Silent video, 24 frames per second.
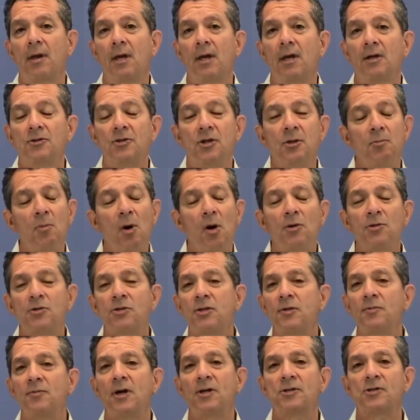See, most
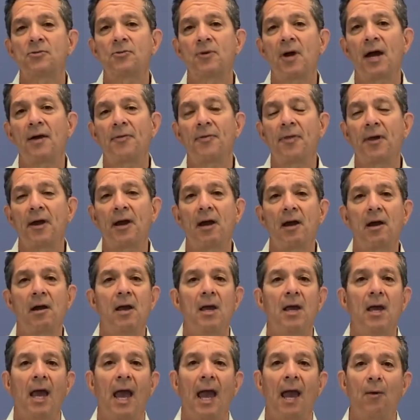of us are out there
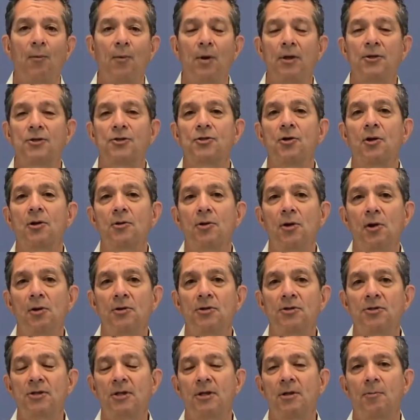and we start
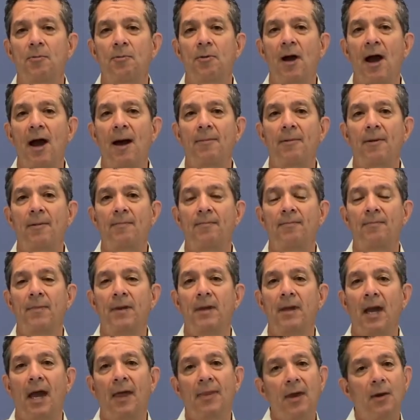noticing a problem.
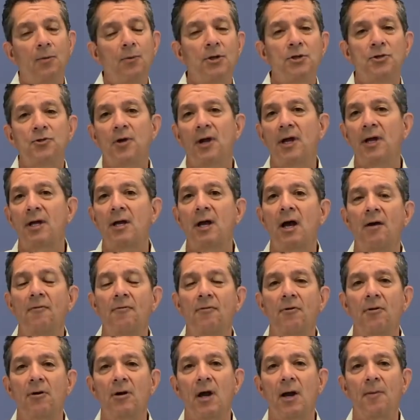And then we try and
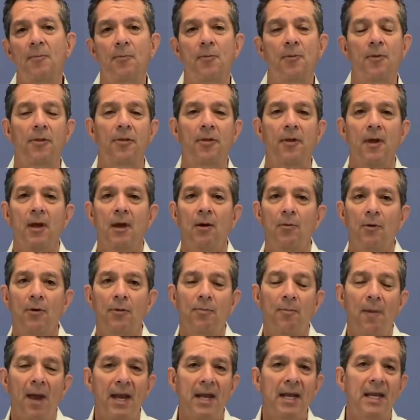cover it up with
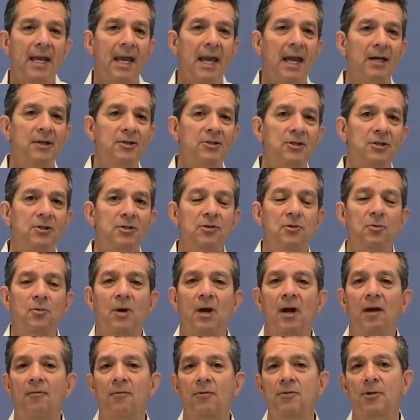medications or
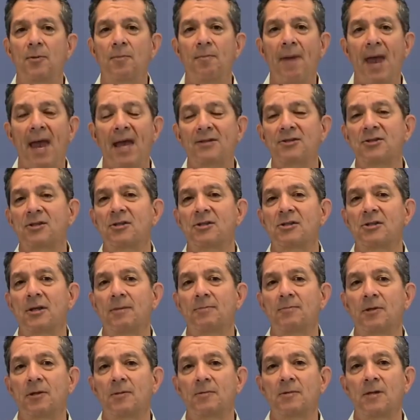whatever to mask the
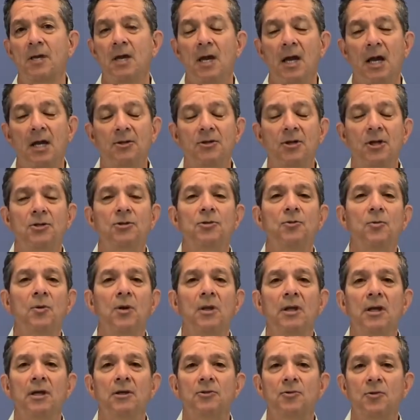symptoms. It doesn't
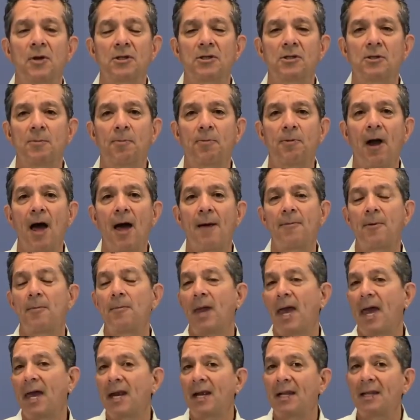really address the problem
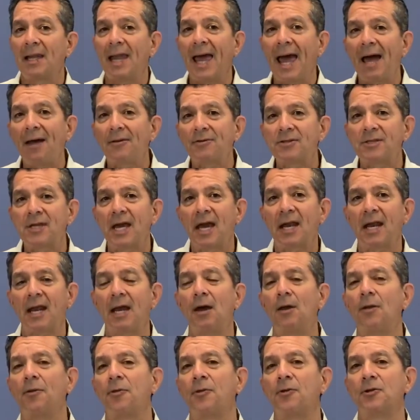and it allows that
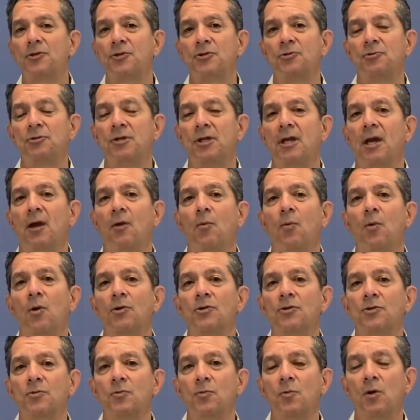health issue to get
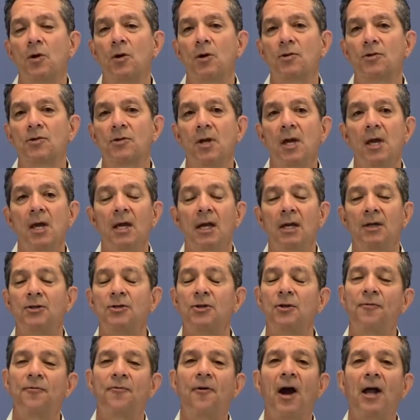worse and worse
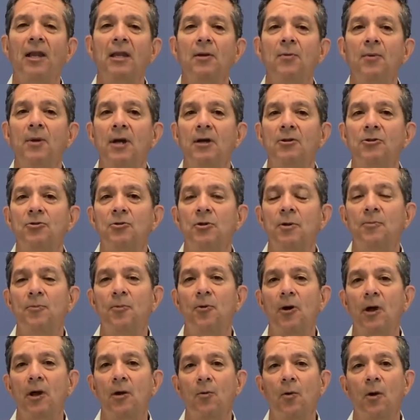until finally we get to a
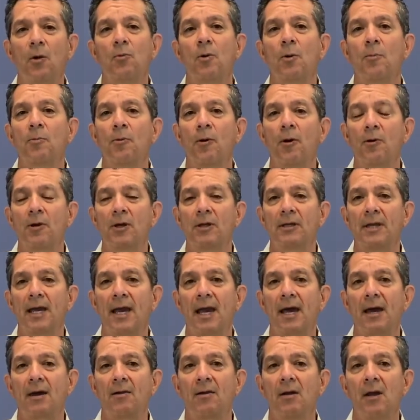point where we're broken down.